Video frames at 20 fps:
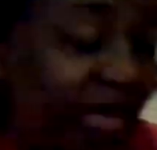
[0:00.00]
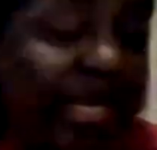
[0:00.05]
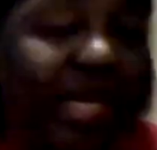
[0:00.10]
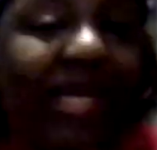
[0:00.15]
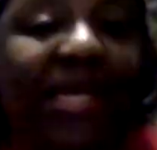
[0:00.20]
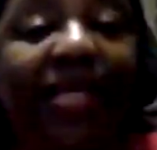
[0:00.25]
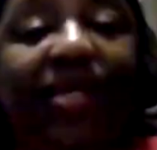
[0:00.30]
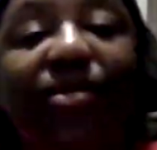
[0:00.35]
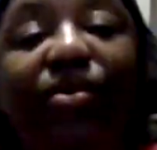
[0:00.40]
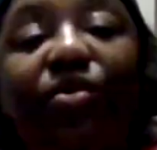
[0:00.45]
I got
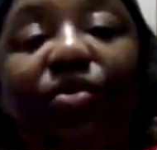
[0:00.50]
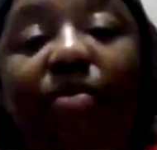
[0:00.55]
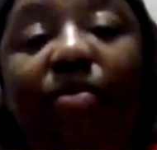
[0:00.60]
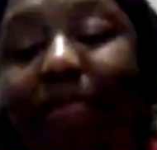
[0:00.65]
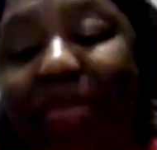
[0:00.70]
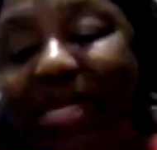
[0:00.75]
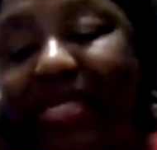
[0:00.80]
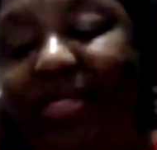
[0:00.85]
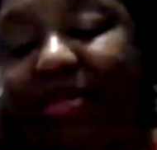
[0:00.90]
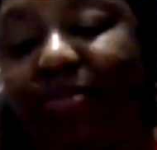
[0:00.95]
to do,
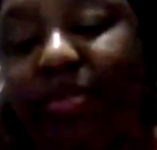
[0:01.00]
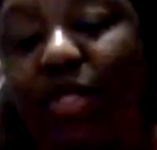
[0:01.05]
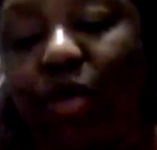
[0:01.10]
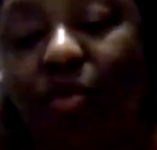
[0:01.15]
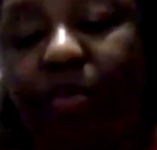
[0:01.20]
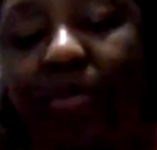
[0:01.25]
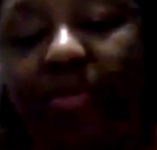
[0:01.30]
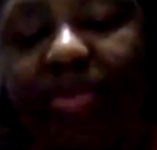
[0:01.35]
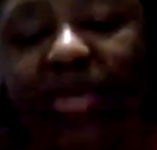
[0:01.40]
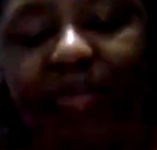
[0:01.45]
make some soap
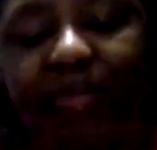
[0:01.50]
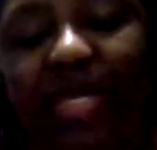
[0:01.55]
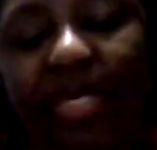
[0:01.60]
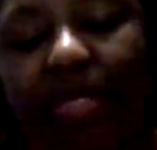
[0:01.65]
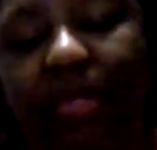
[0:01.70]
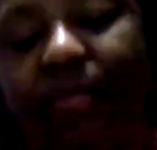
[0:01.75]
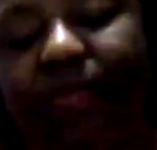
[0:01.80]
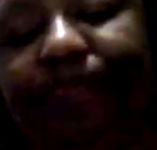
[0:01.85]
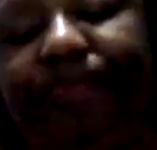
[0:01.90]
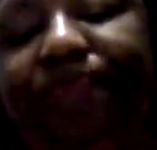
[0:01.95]
and put them in
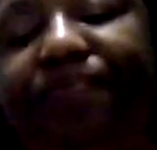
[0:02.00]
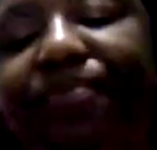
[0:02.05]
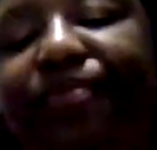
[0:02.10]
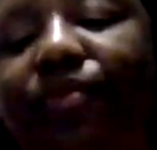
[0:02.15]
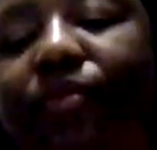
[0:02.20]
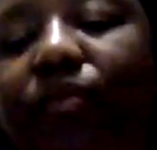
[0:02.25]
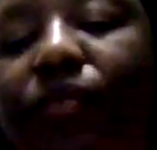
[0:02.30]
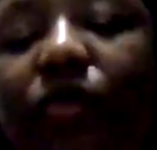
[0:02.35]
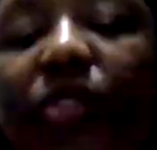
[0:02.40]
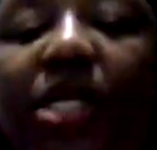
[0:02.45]
there.
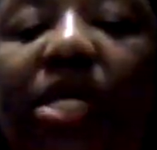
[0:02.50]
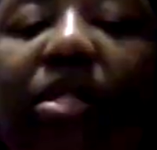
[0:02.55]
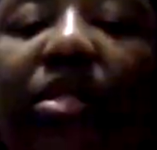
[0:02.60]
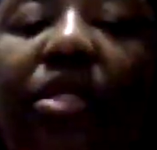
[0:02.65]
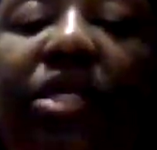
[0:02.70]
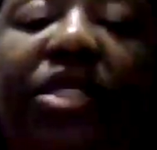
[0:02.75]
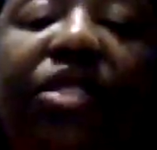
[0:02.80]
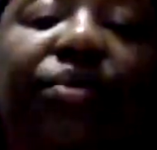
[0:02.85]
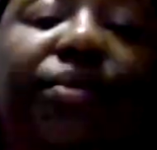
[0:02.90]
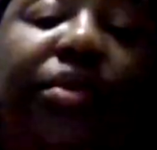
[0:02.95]

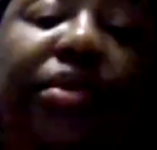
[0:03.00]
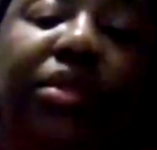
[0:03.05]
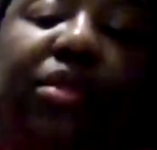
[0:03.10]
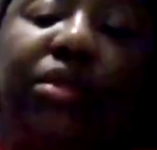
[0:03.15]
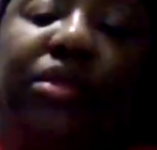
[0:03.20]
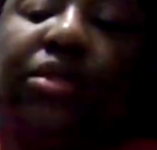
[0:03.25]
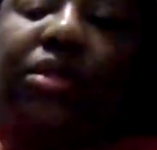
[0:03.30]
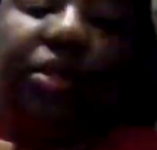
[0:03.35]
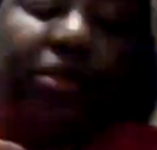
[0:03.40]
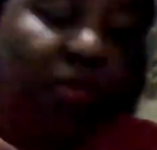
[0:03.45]
This one
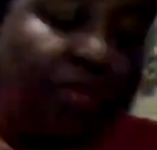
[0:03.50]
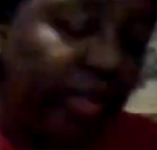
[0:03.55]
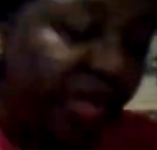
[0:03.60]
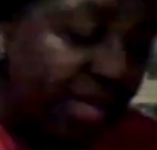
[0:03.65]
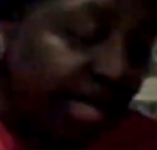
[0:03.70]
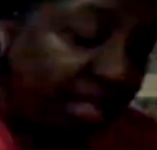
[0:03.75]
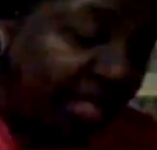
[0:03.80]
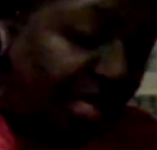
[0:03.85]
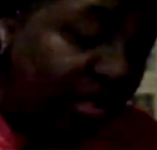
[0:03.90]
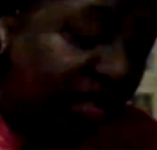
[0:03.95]
Well, I thought